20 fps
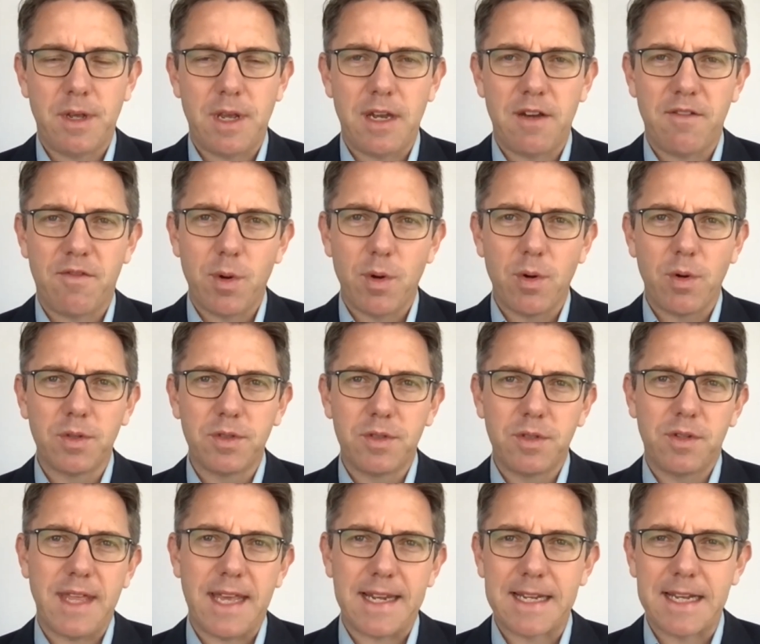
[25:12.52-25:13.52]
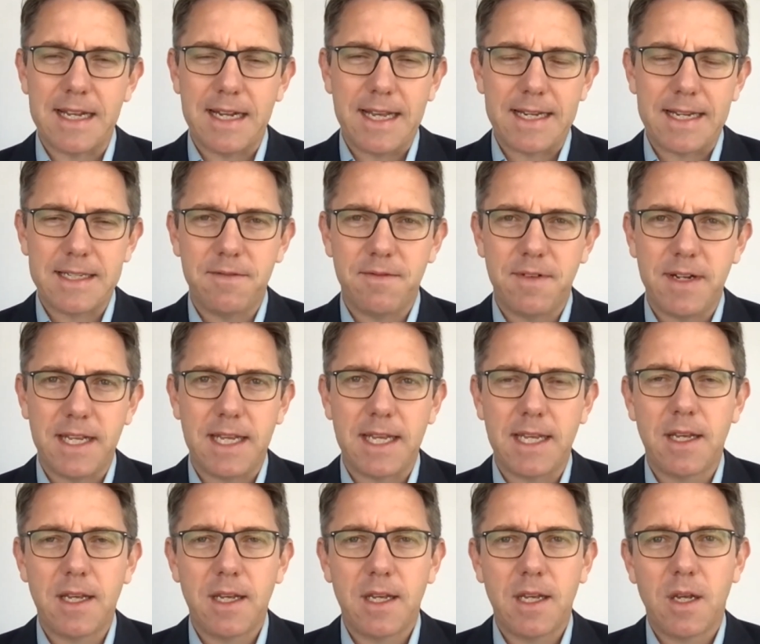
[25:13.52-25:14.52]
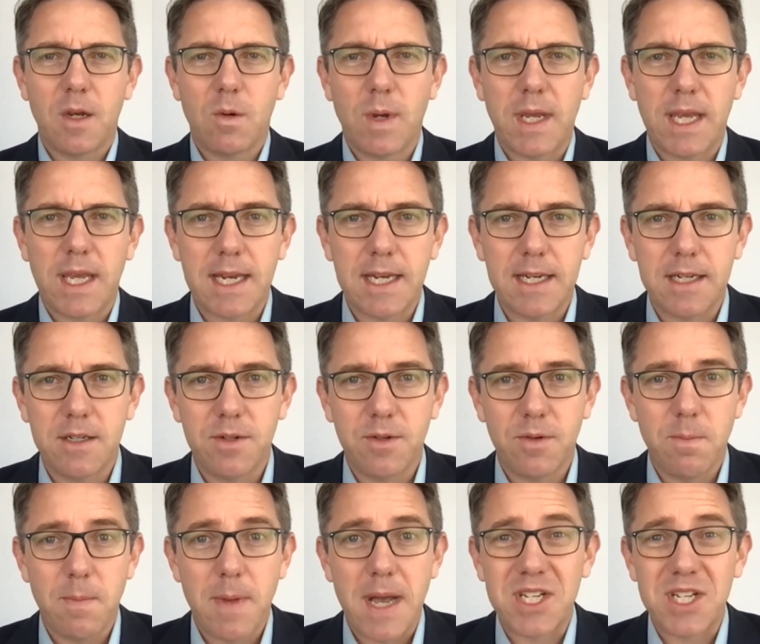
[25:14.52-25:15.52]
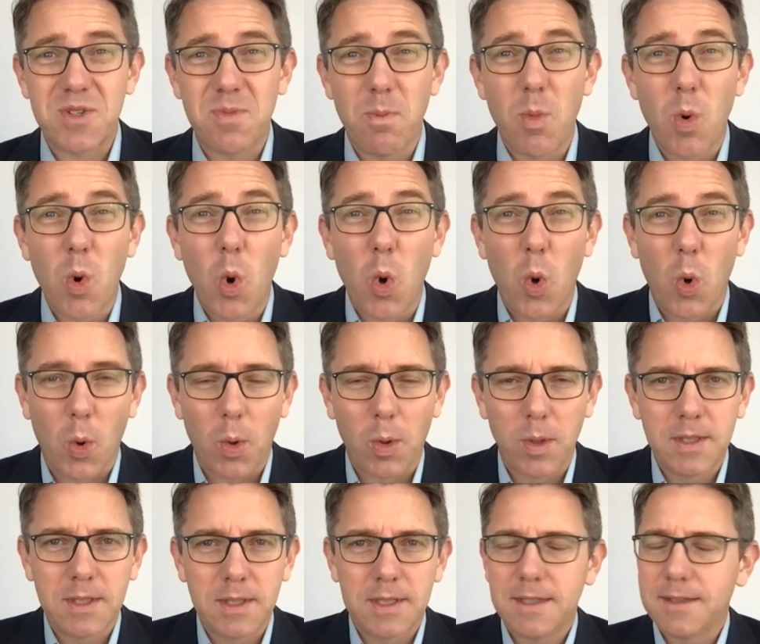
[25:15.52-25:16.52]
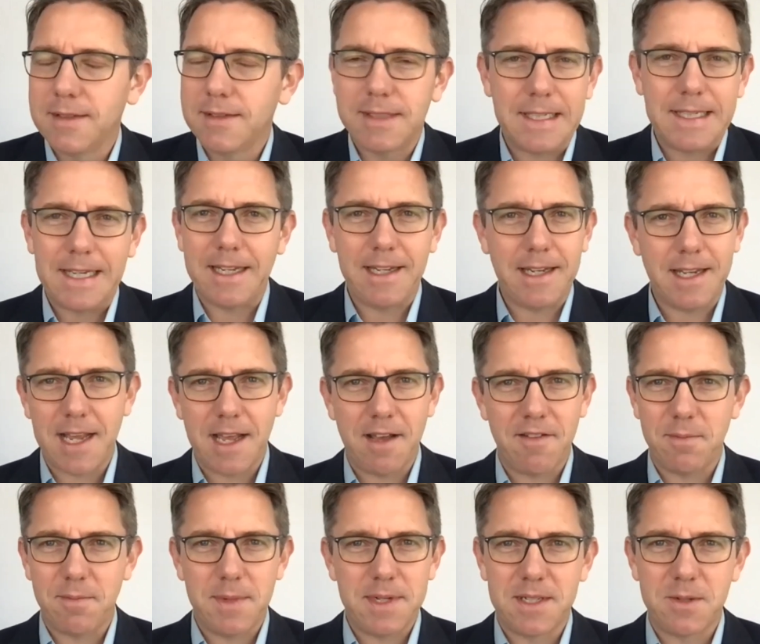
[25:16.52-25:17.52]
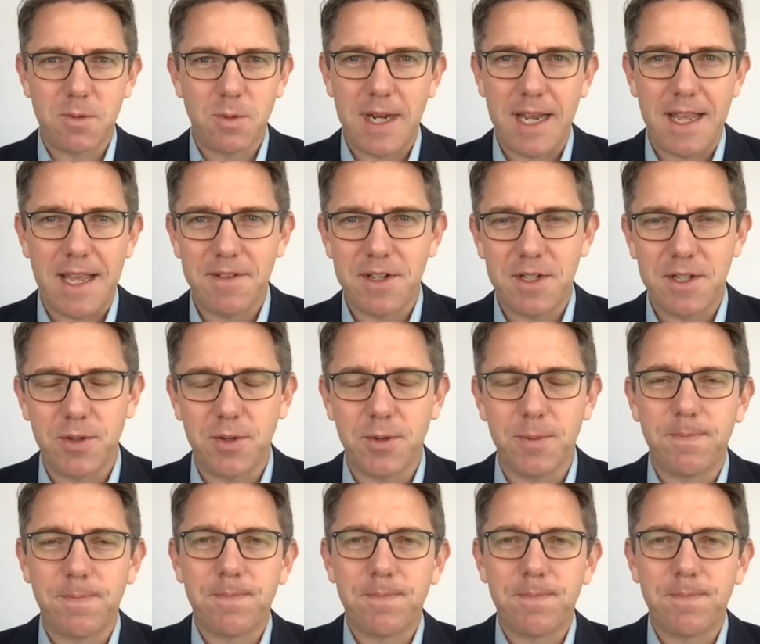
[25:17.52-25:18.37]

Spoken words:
And if we all do that collectively, we can do much more than any government will ever do.